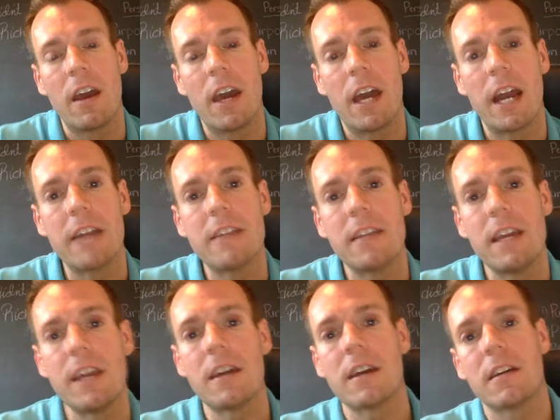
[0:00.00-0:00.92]
And I
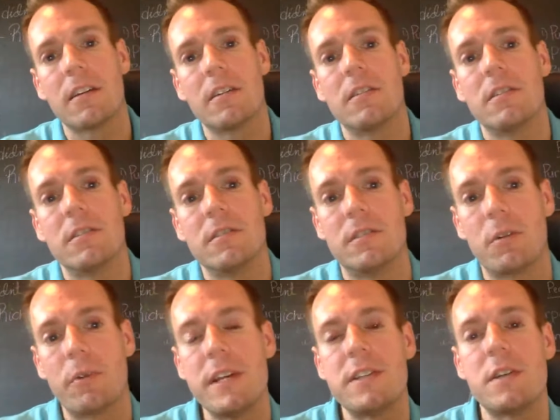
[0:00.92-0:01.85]
think the
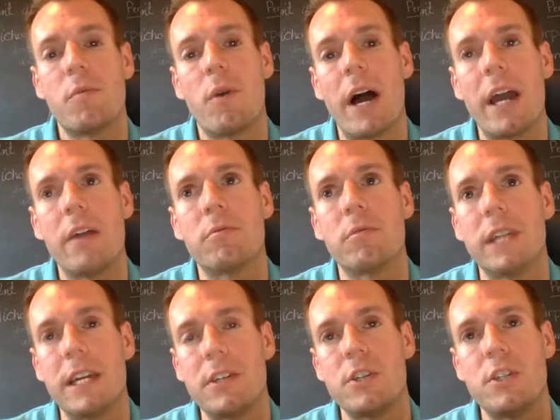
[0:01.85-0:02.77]
reason why
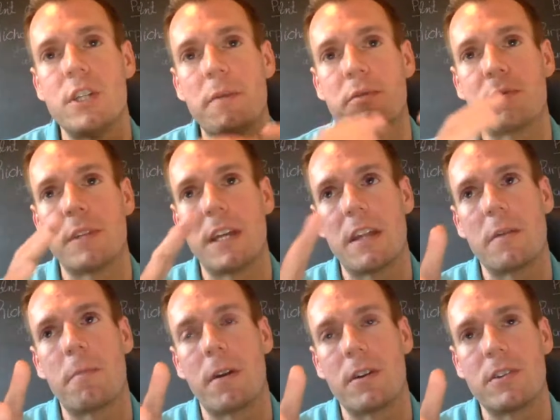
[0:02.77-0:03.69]
relationships, when the
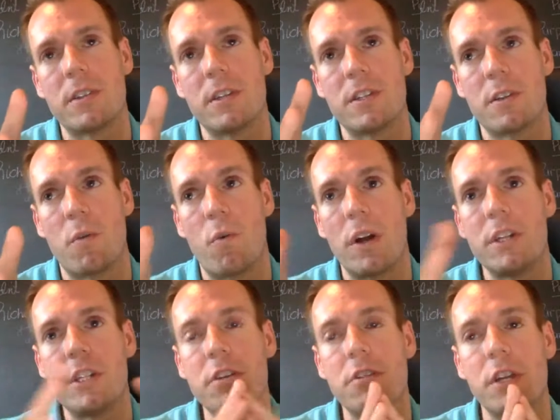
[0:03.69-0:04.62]
other person doesn't
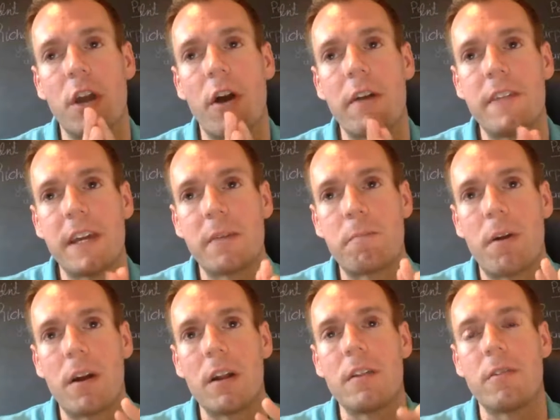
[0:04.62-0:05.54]
want you, I think
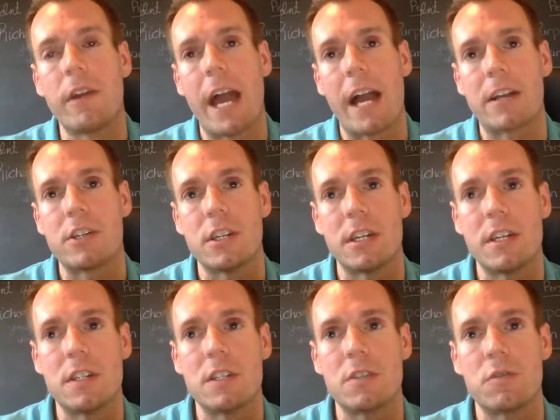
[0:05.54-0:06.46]
part of the reaction
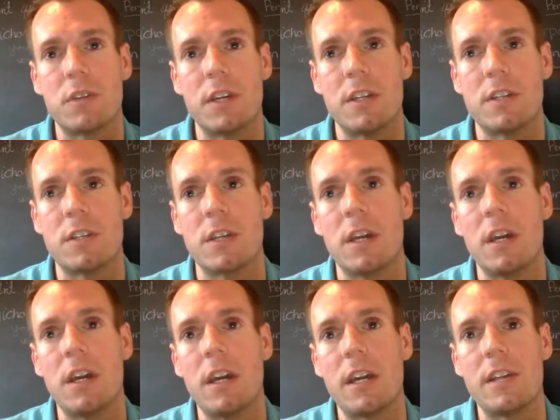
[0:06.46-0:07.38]
is
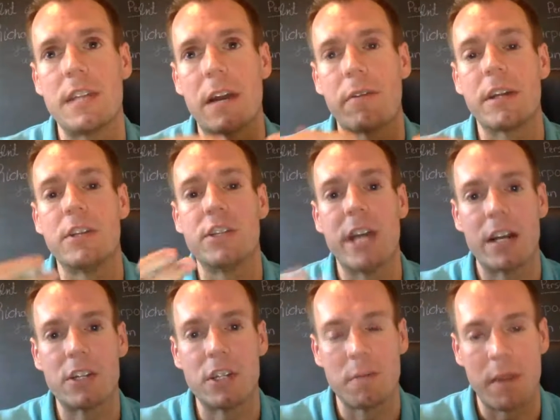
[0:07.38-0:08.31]
that
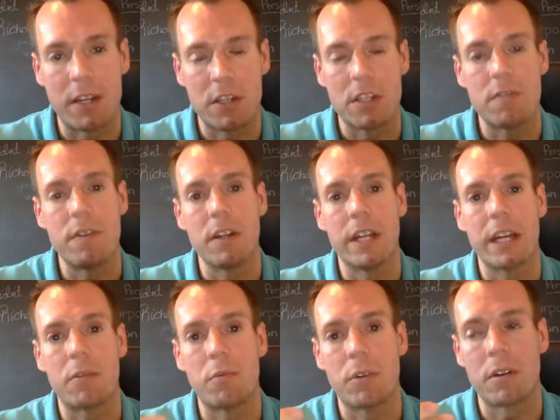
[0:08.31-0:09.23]
rejection makes us feel
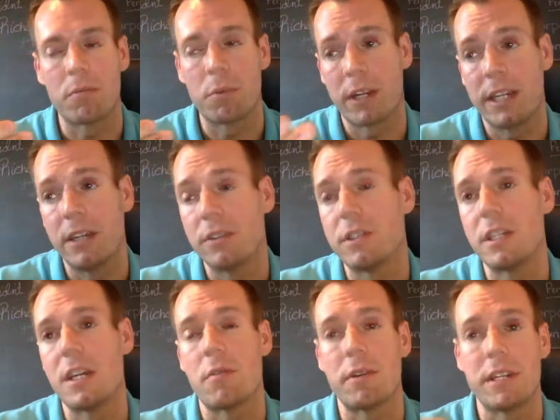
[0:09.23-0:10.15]
like we're
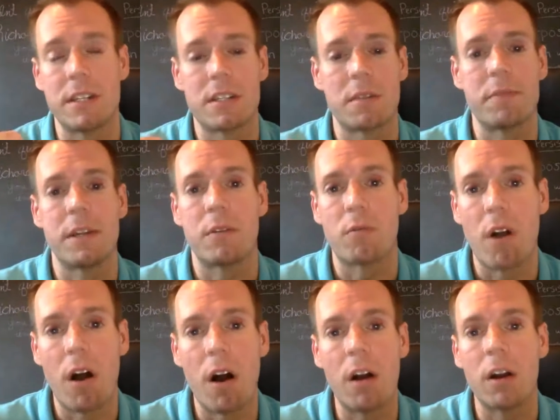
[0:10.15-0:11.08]
guilty, or we did something
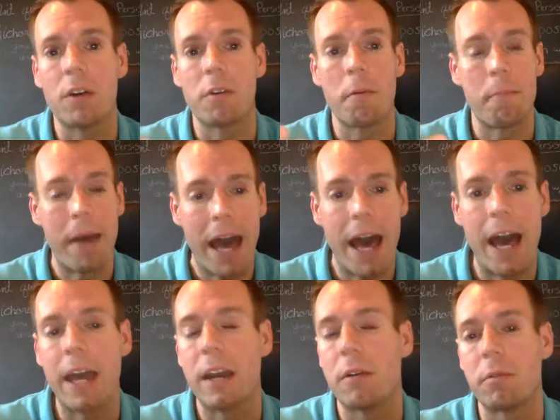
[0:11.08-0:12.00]
wrong, or we're
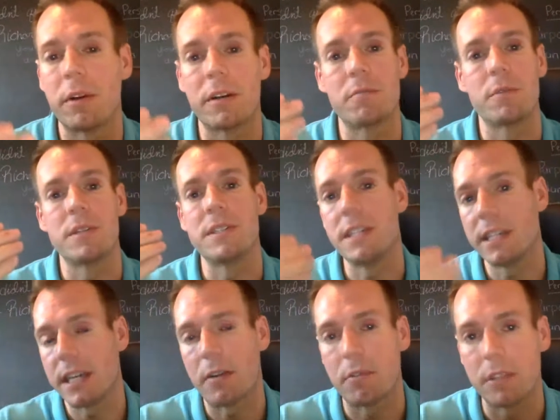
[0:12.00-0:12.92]
bad, or we
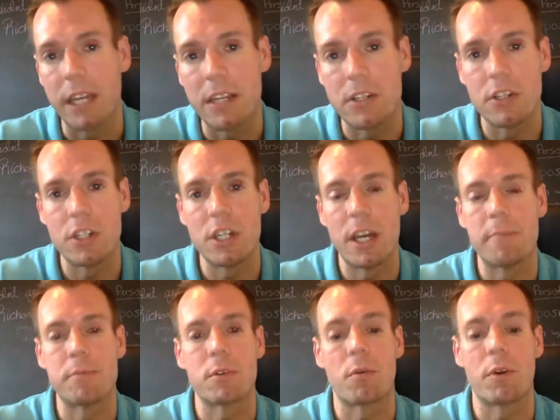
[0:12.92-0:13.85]
stink at
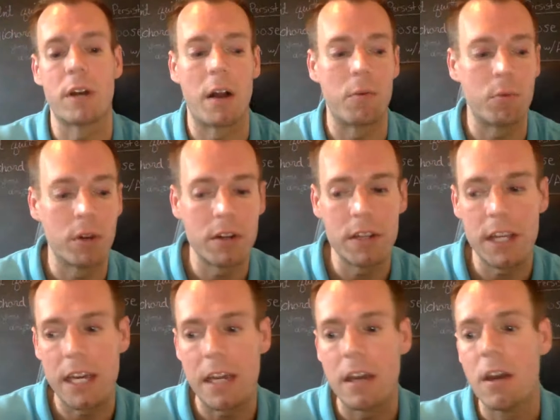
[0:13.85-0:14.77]
relationships, or we're not
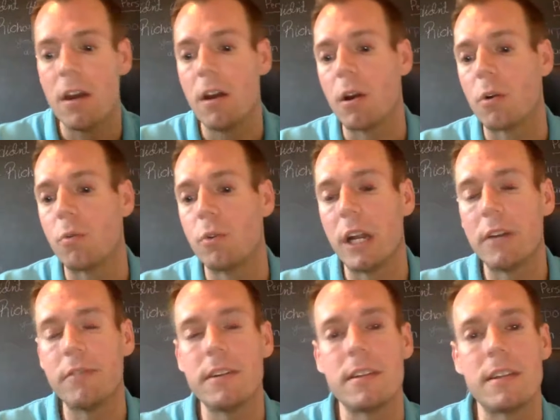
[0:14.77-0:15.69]
worthy, or
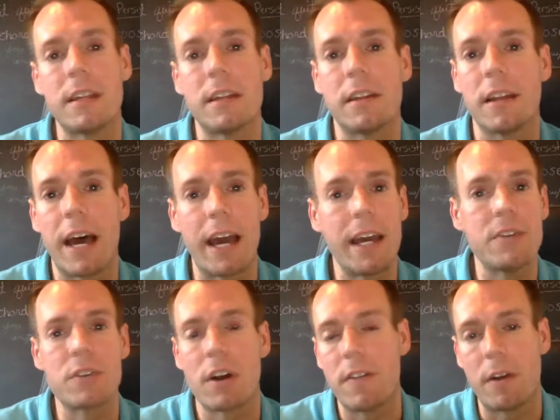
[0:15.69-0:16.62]
whatever the
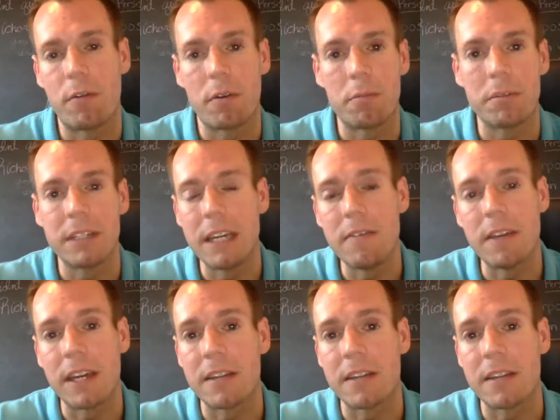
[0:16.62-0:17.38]
lies are that we're believing.